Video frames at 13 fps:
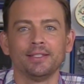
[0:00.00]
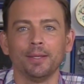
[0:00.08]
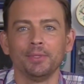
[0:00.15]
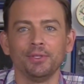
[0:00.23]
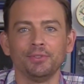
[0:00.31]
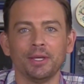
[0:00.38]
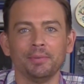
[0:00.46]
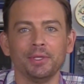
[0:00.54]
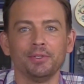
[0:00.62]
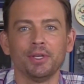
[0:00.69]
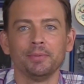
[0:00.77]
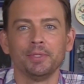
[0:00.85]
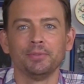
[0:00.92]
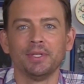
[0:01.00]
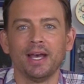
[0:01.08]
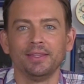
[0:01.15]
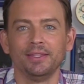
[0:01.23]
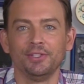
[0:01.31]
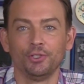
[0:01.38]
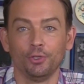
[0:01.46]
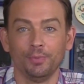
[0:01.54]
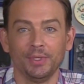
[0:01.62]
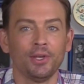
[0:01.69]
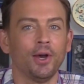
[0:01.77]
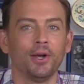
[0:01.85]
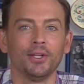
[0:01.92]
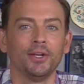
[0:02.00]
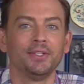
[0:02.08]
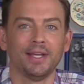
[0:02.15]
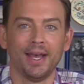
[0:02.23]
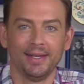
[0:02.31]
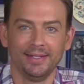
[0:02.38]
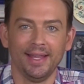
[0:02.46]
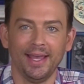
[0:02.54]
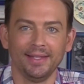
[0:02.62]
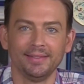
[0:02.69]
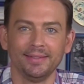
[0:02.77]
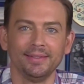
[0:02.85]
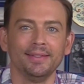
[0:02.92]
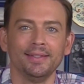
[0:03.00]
www.thegentlemancaller.net.